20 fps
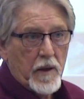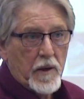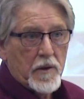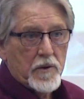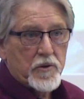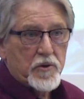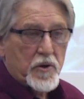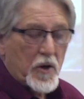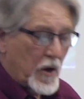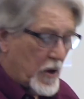
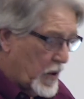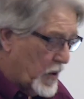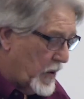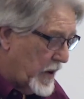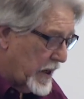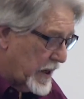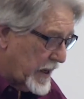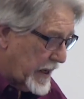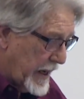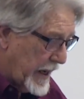So
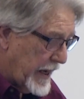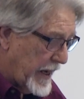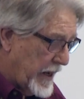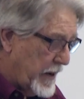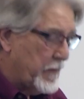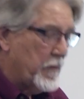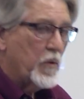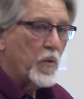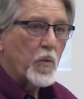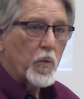
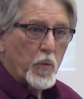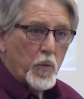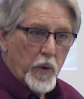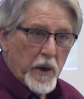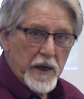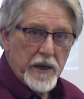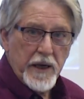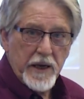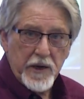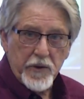again,
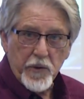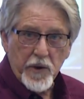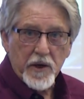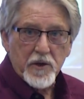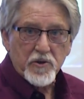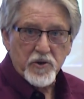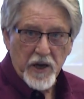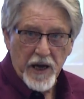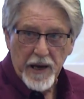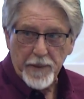we need to
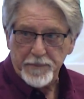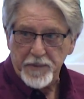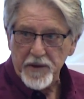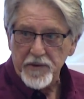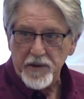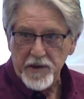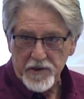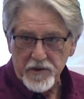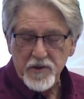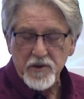accept
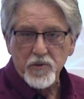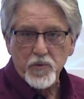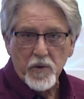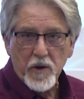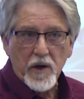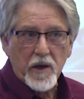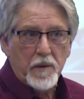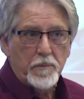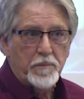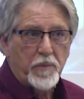that this is
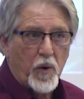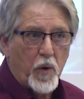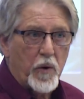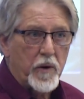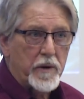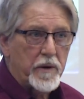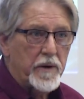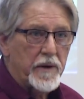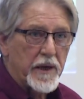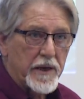really
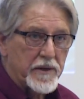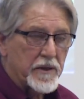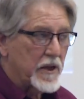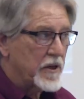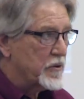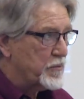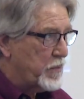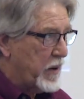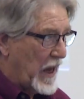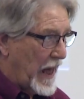important, that
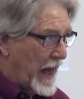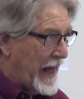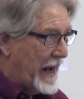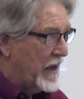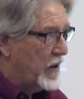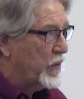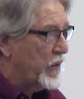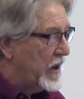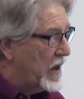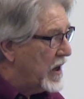this
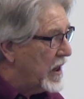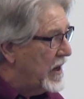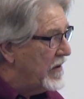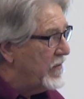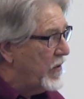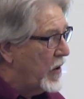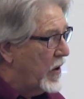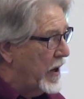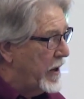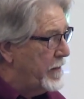planet we live
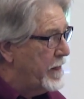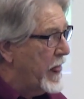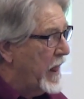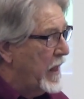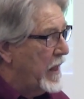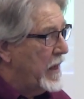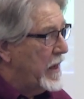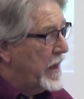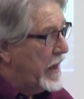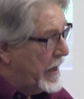on,
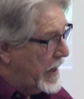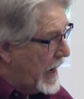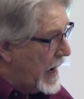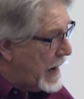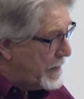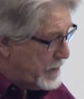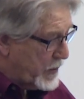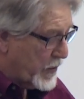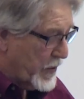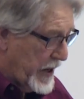it
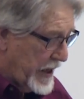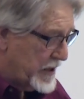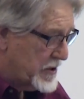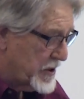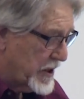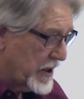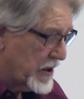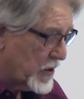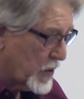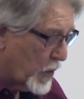operates
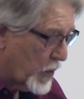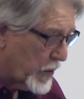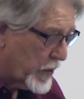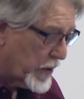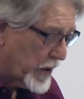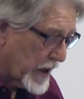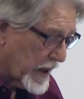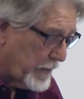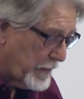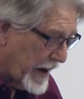in an
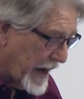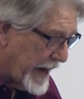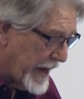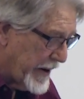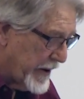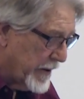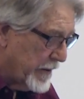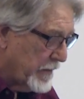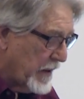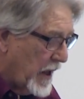orderly
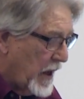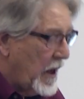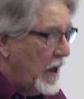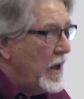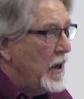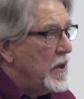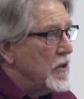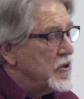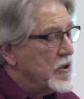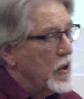manner.
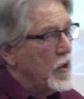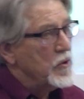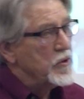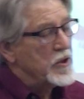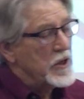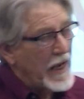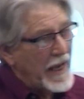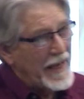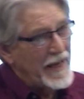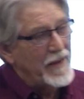So
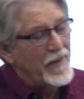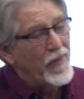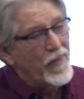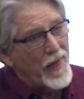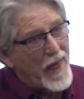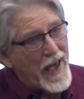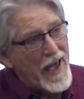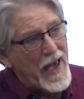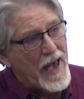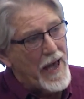saying
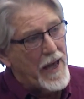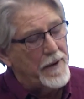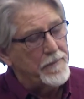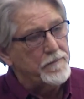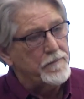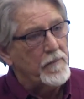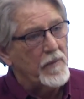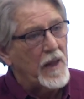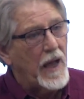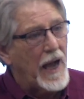
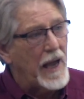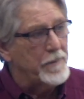that, I